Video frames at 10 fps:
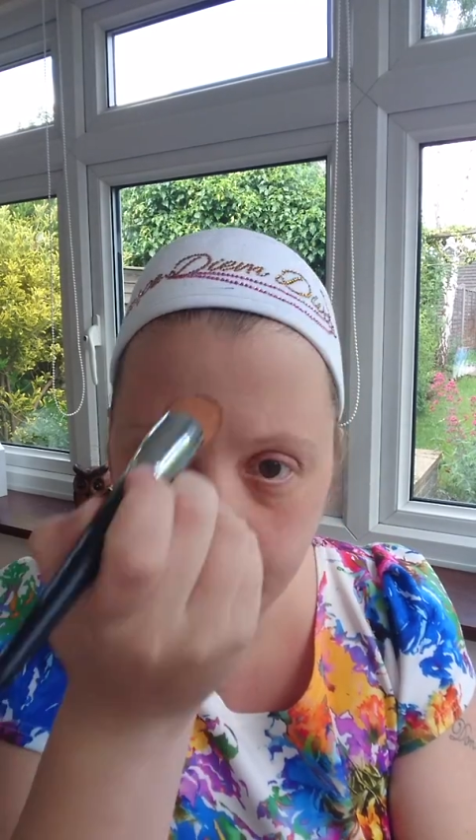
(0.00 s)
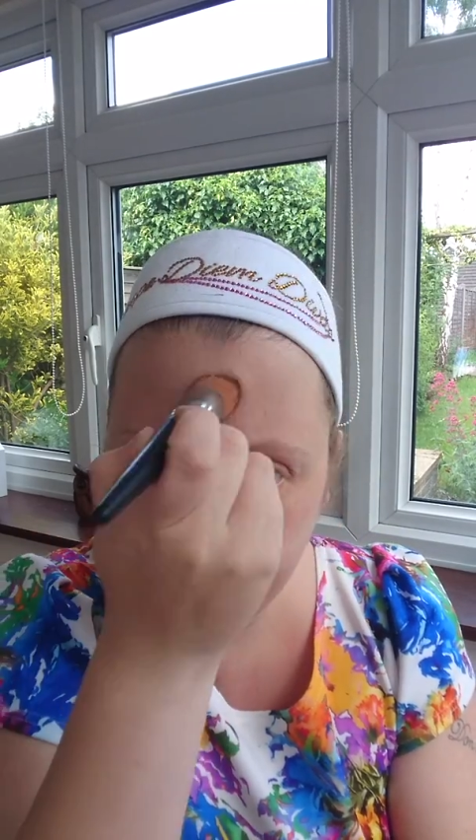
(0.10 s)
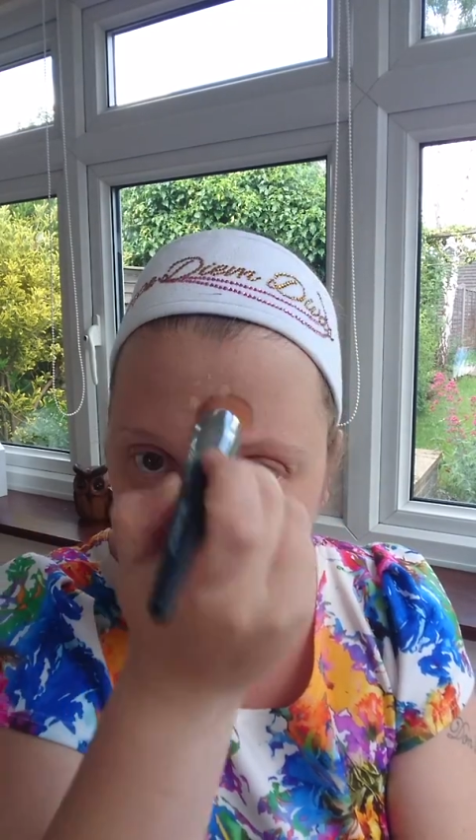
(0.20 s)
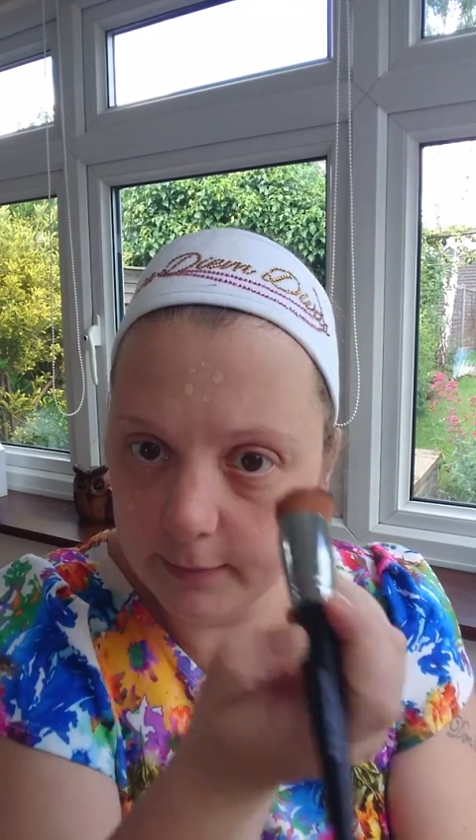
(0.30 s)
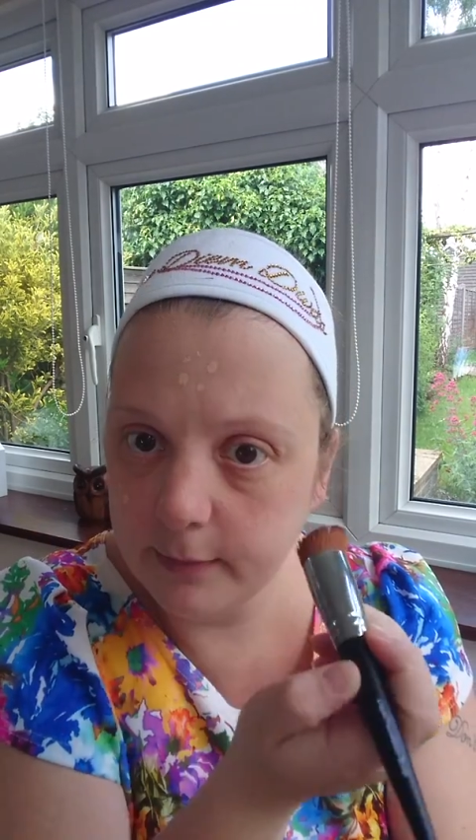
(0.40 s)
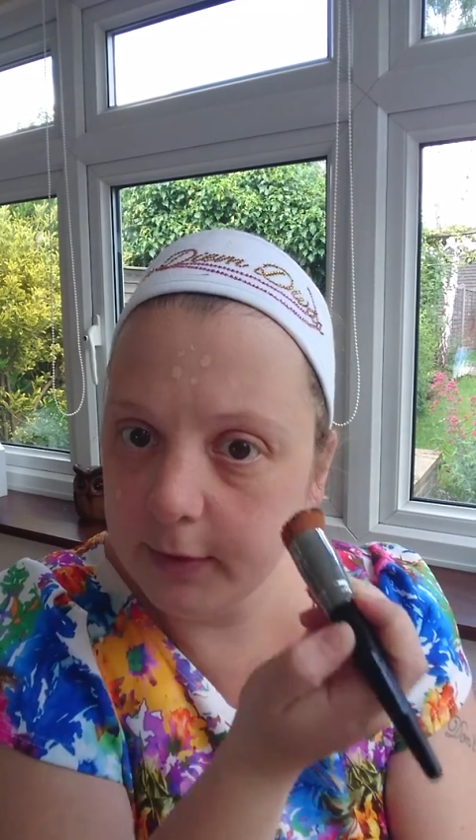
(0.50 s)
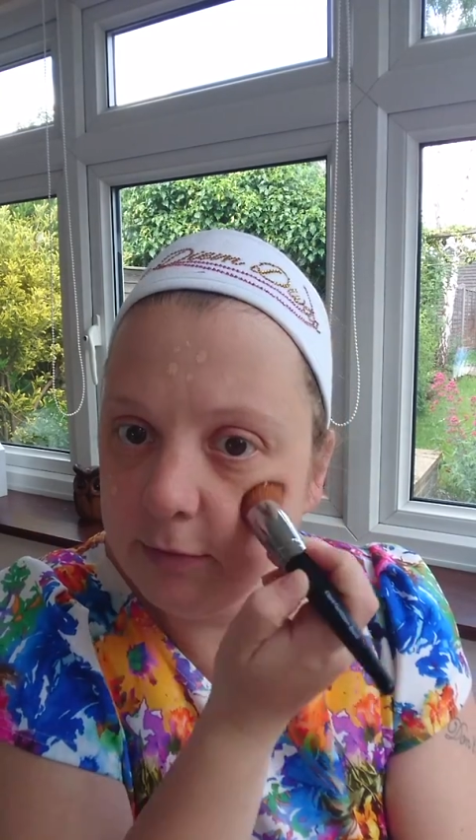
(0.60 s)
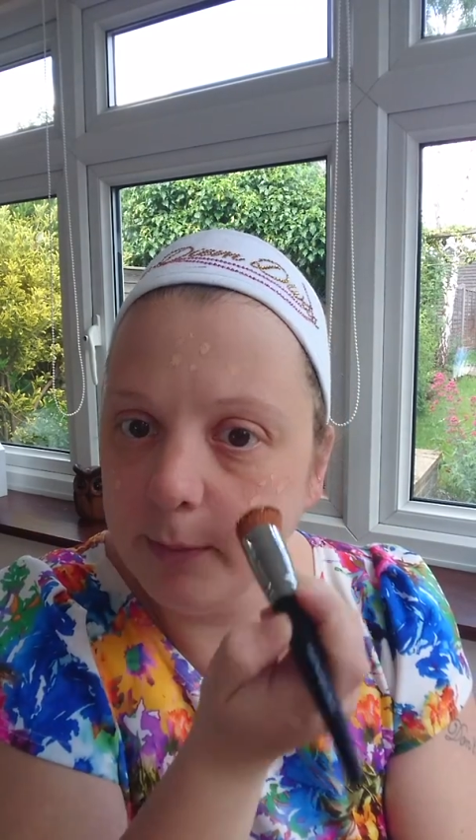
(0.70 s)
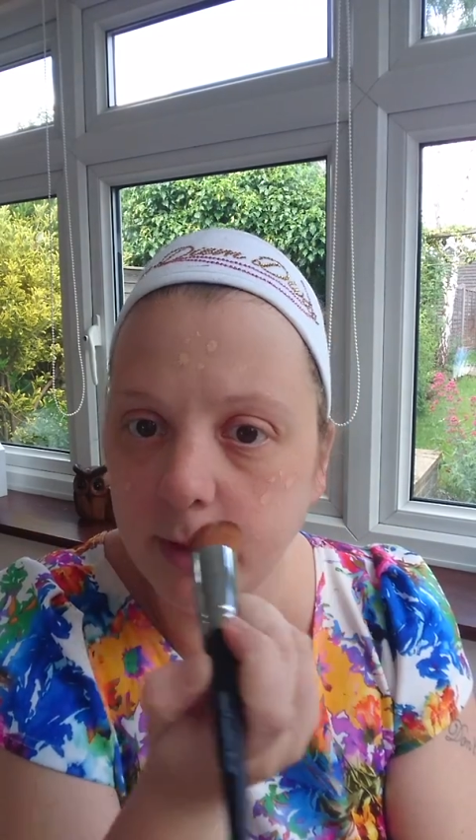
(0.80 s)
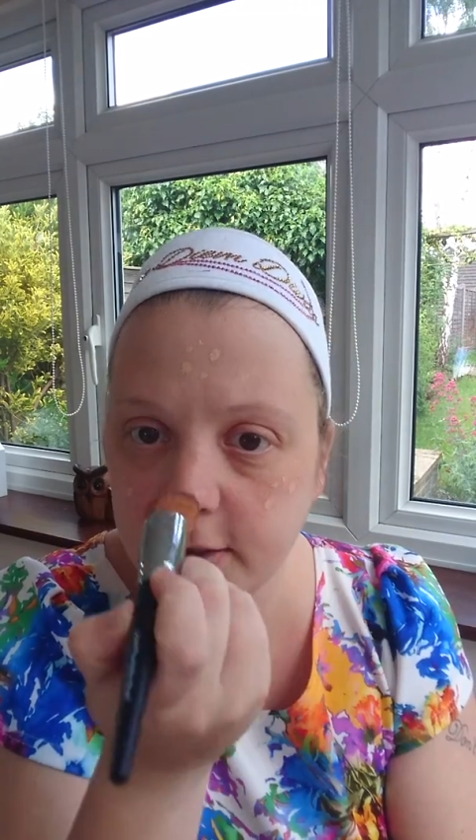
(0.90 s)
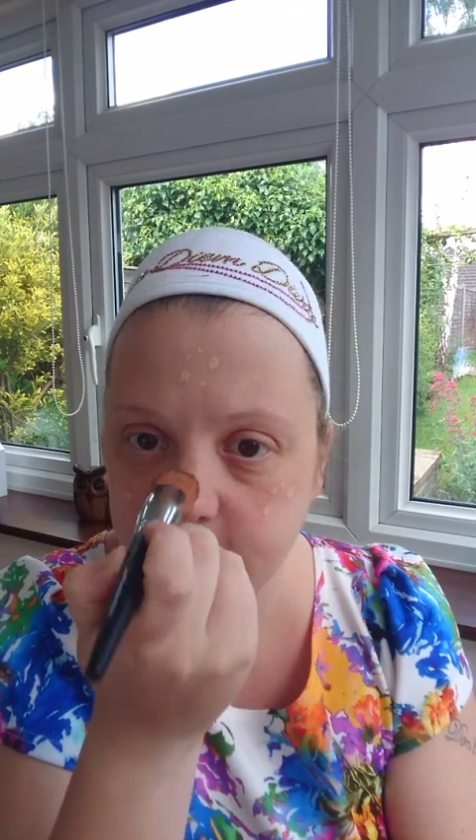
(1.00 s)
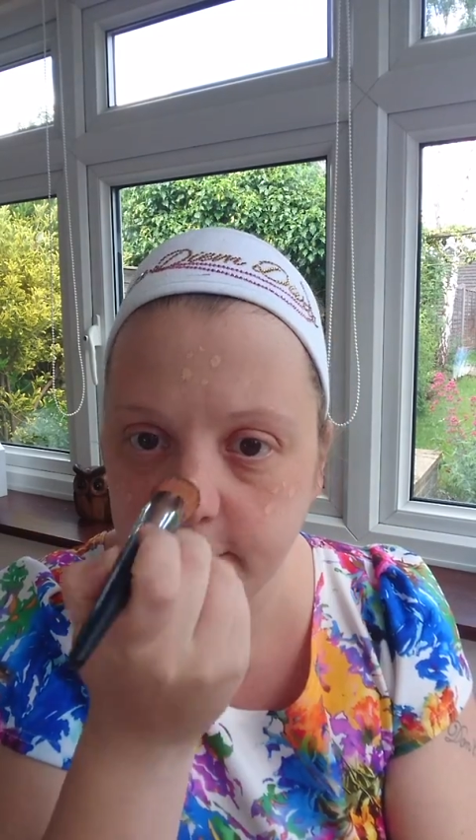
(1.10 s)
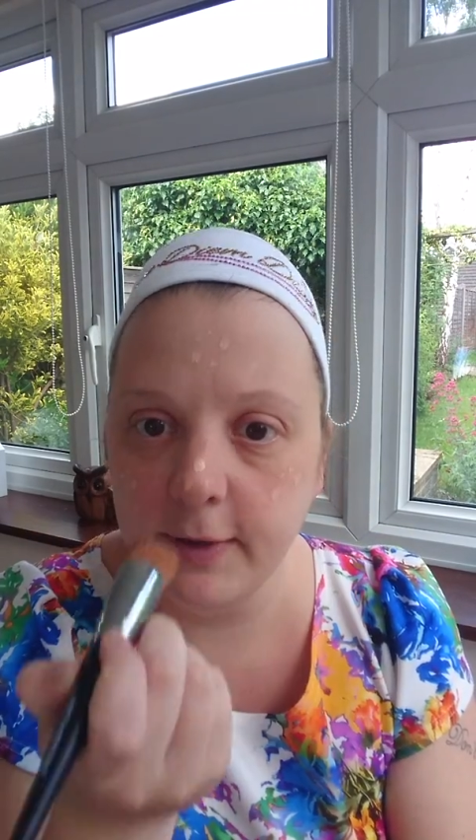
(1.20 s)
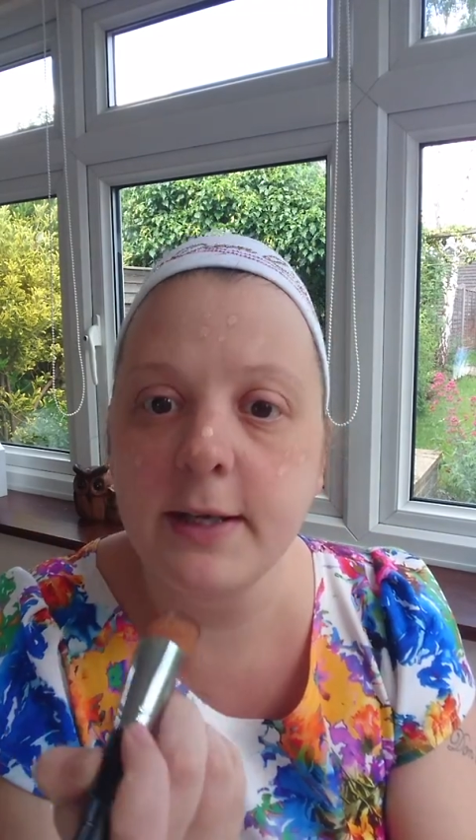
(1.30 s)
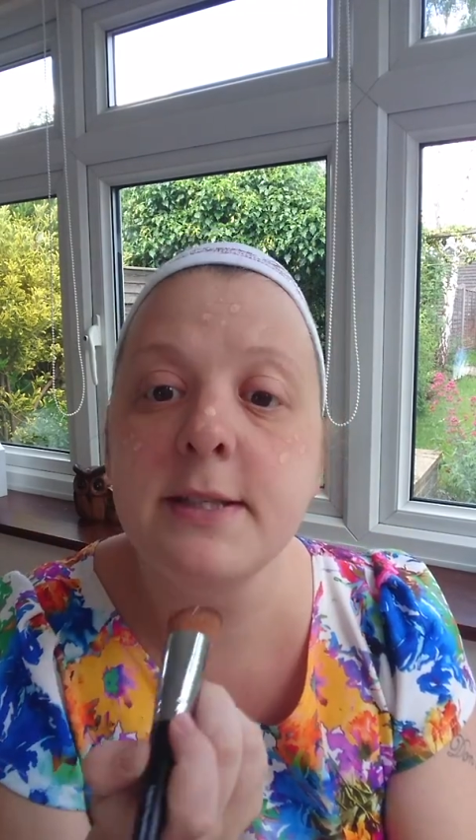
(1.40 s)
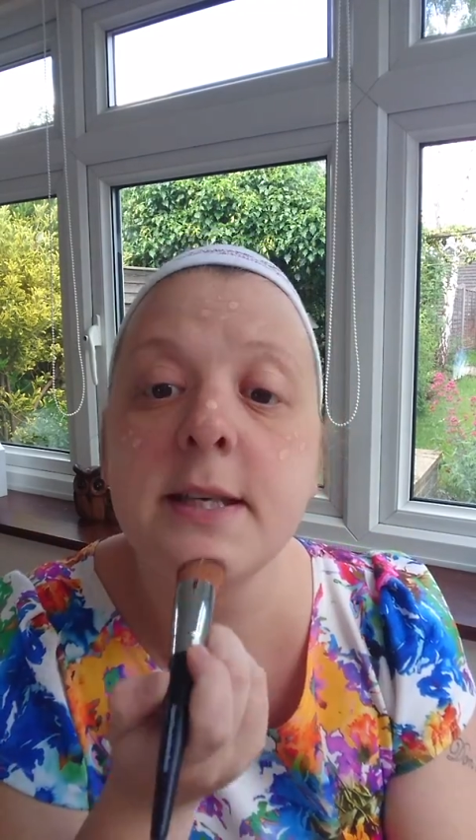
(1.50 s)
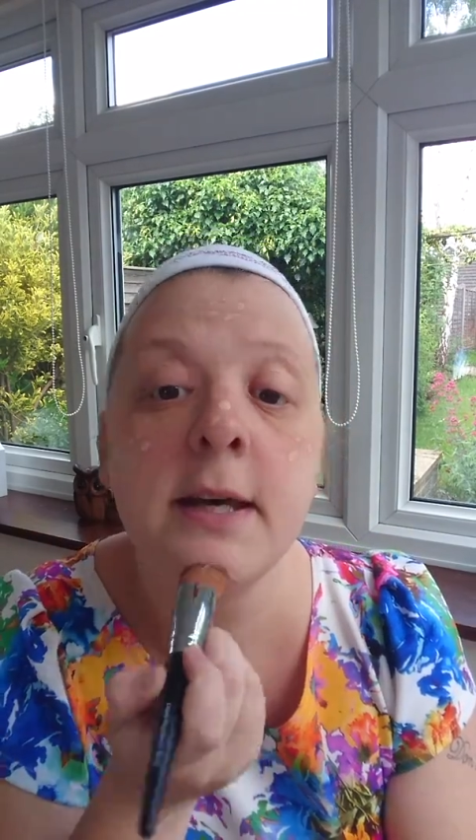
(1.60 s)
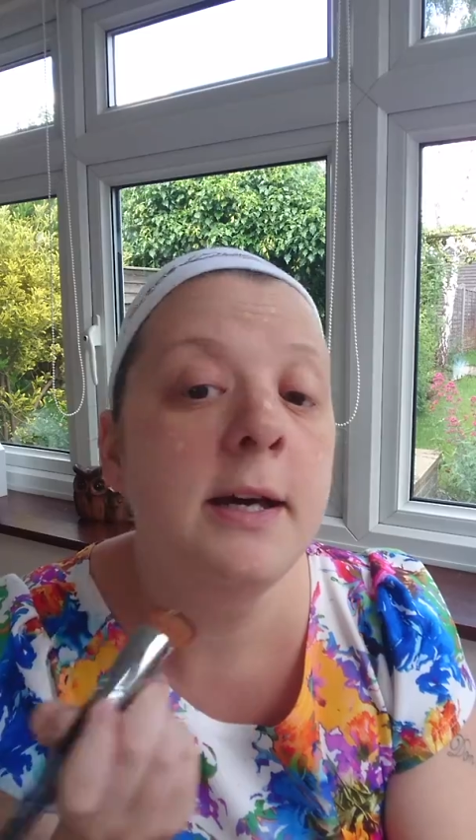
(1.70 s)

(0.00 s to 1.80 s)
it, different parts of my face.